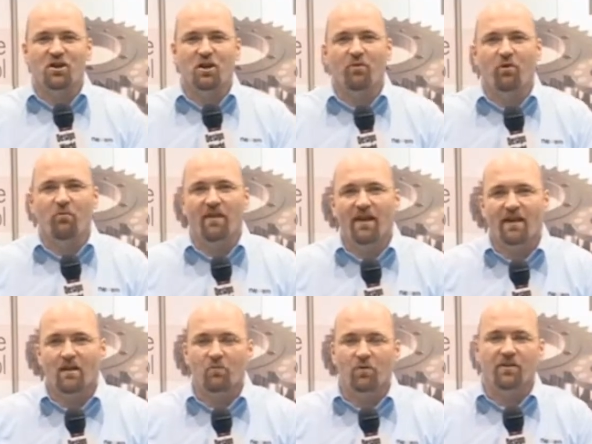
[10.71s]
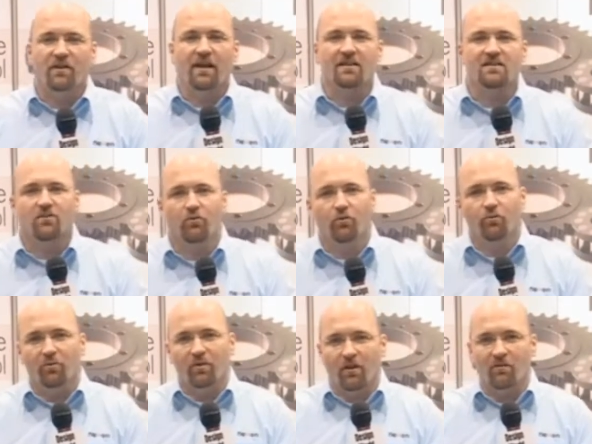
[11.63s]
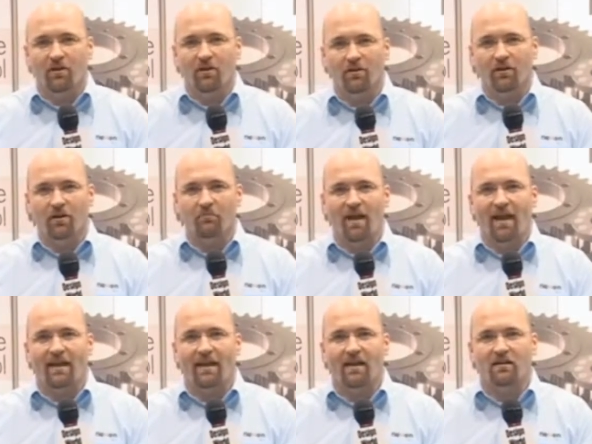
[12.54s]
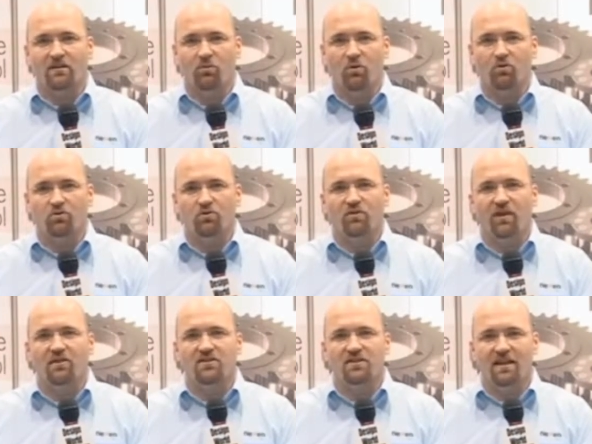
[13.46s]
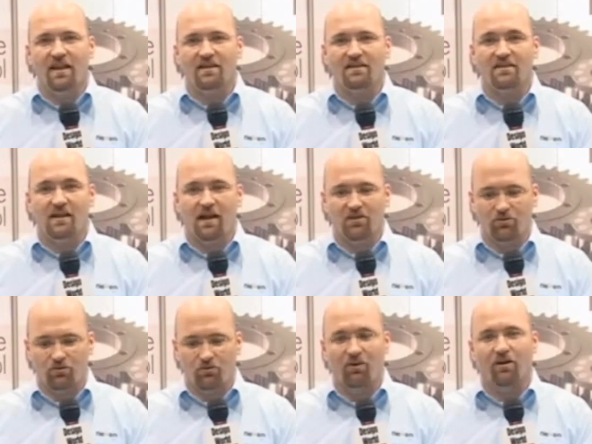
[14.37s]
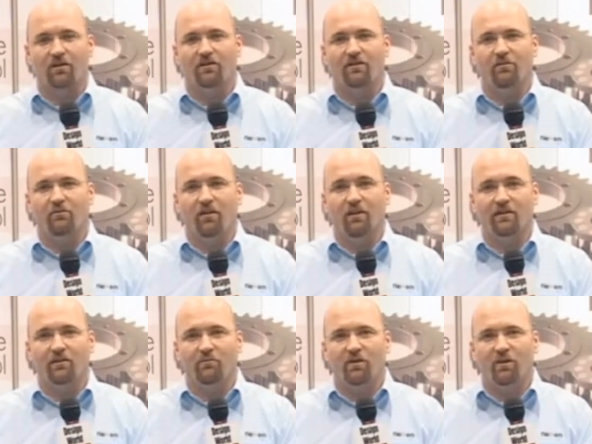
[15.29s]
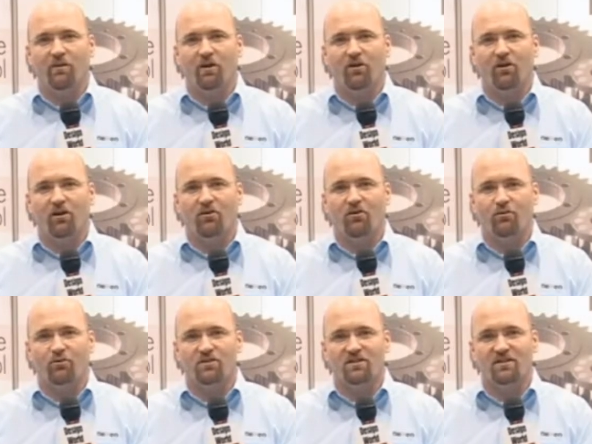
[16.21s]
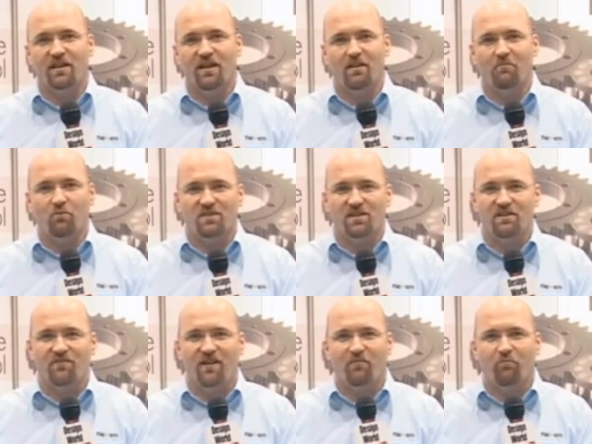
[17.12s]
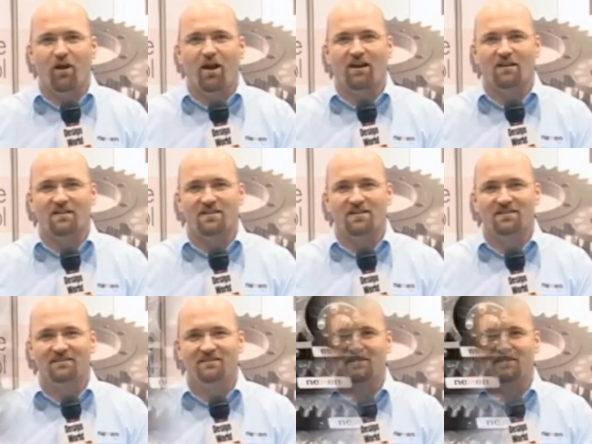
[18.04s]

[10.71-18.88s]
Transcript: is Jean-Paul Back. I'm with the Nexen Group, and I'm here at PACK Expo 2008 to talk to you about a little bit about our newest and most innovative products.